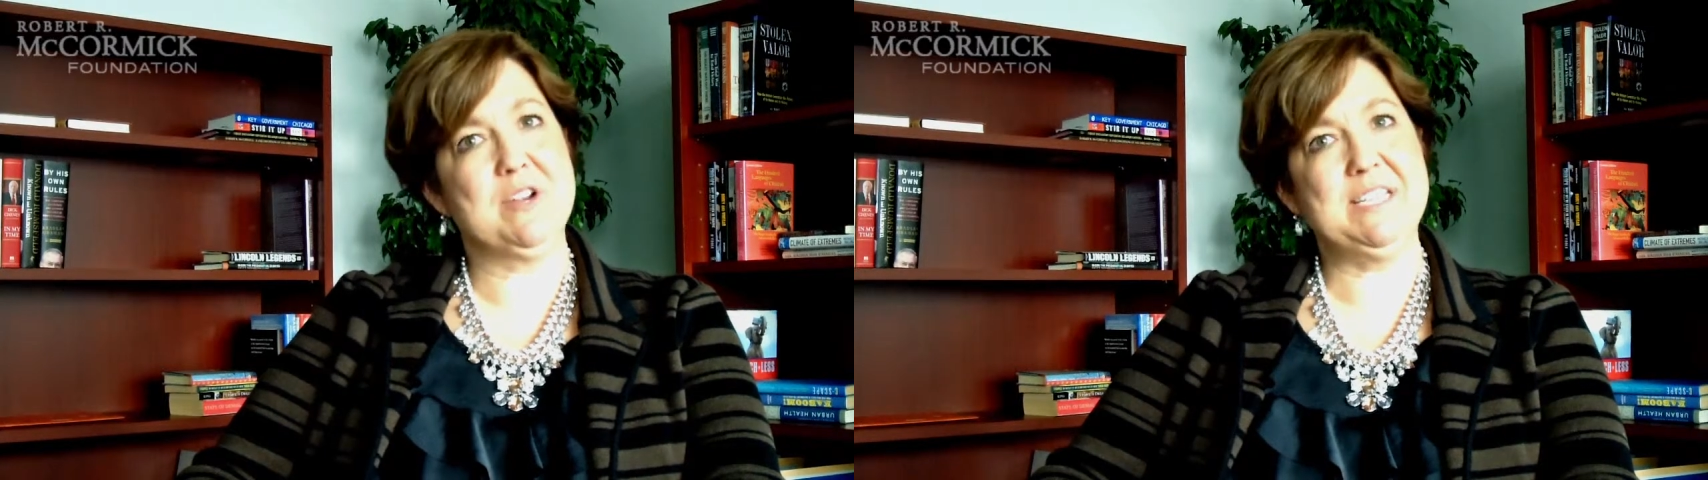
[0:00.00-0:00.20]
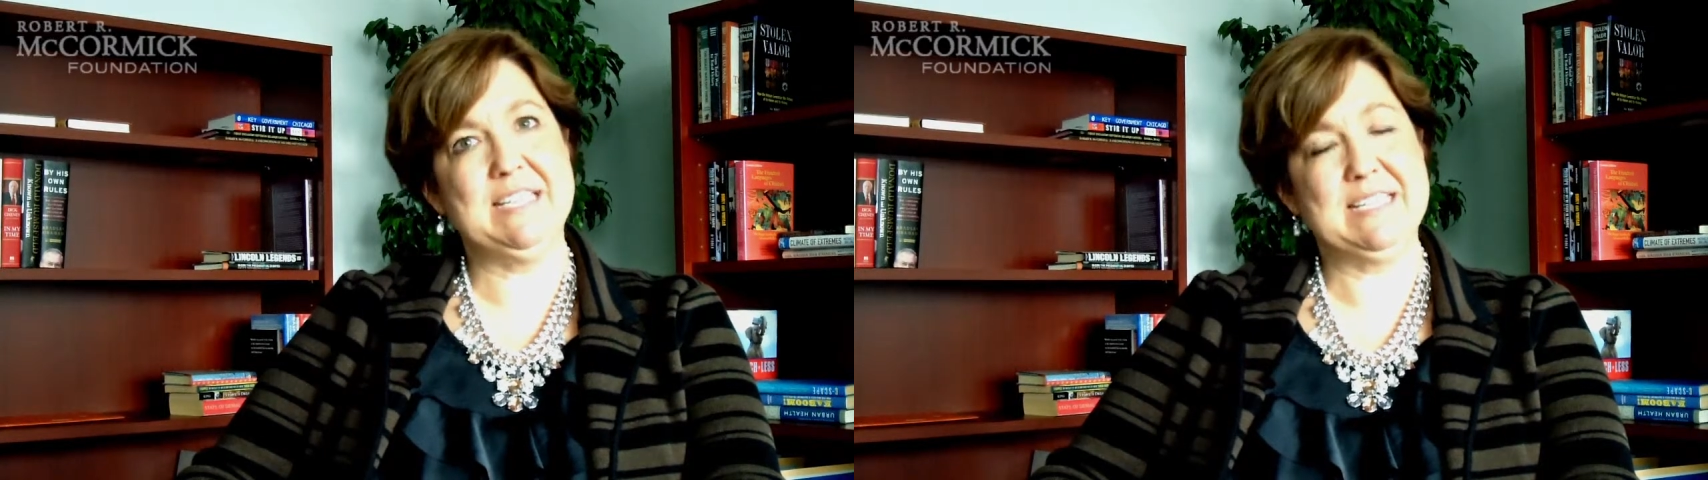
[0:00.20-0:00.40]

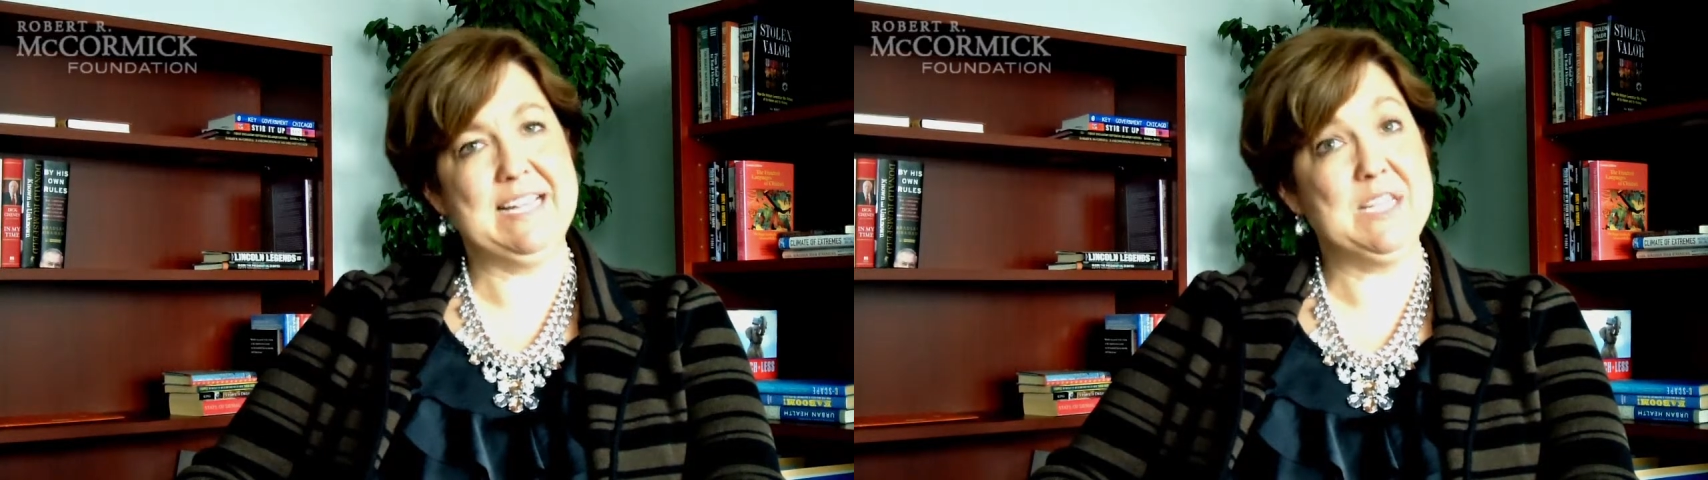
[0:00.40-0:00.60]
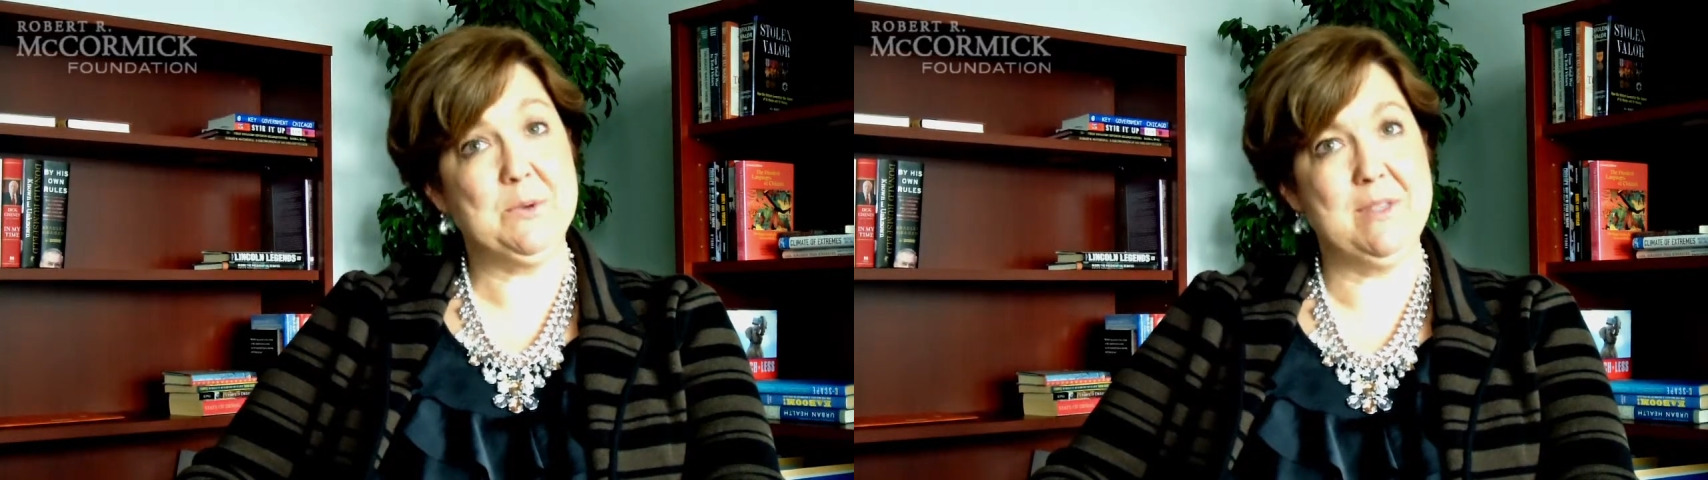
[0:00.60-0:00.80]
great
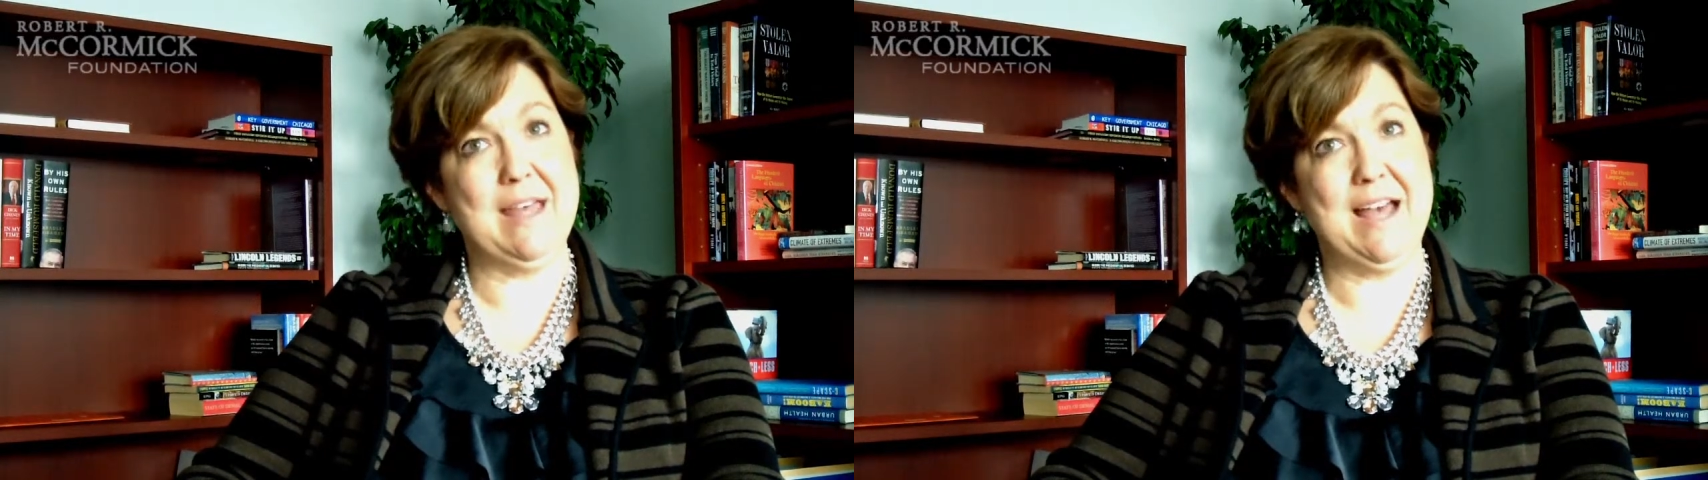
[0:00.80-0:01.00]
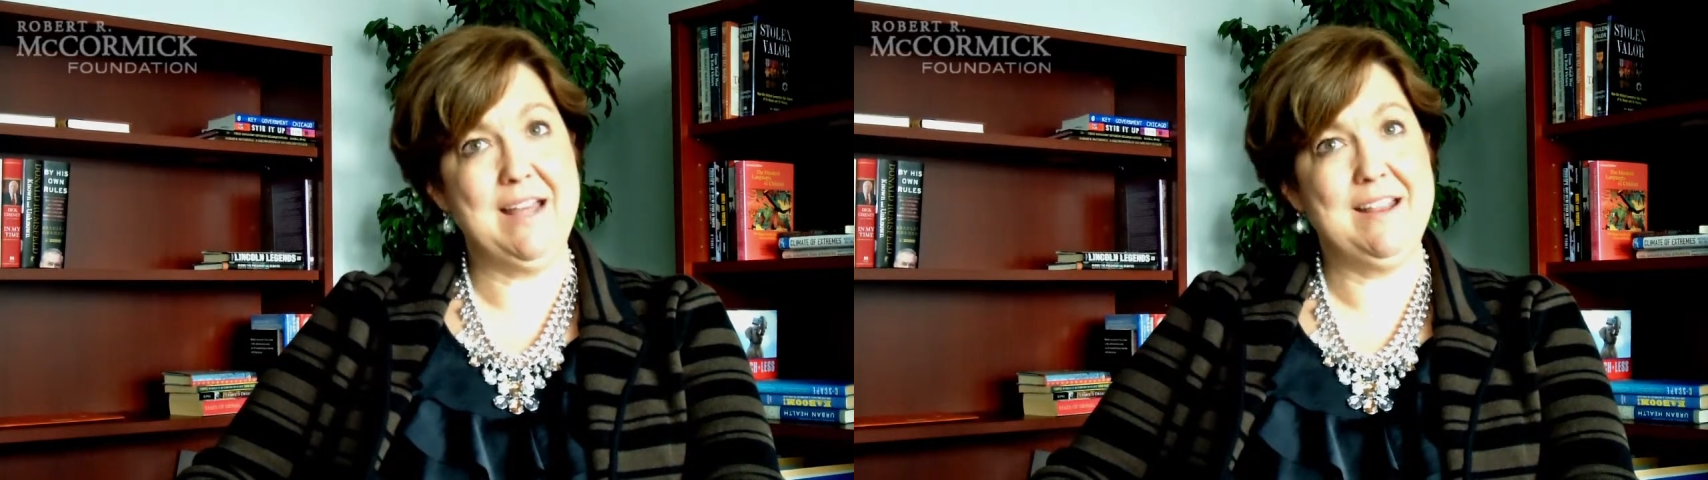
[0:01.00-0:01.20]
success with
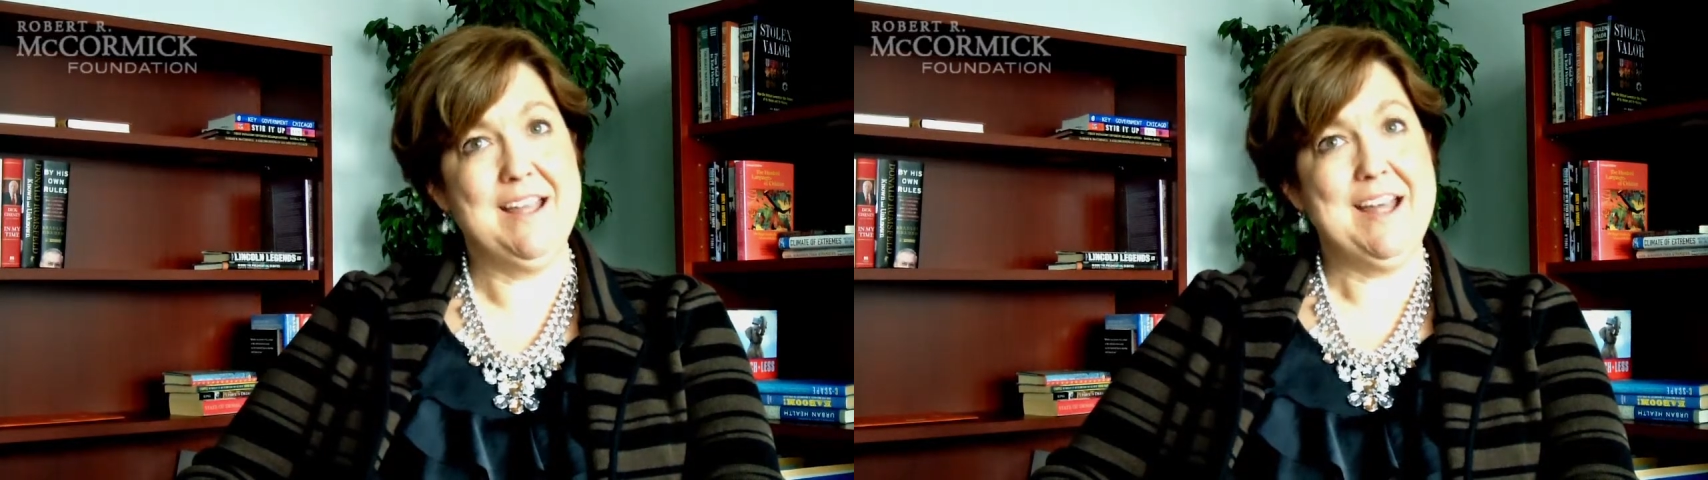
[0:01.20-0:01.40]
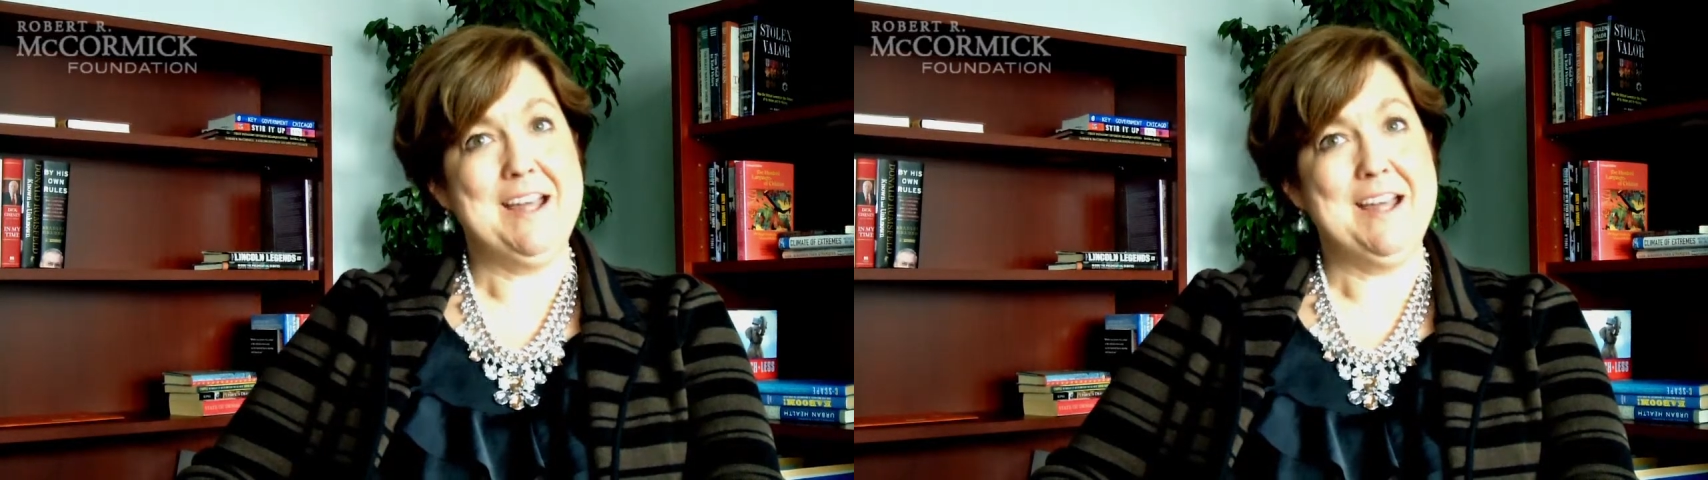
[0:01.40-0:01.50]
that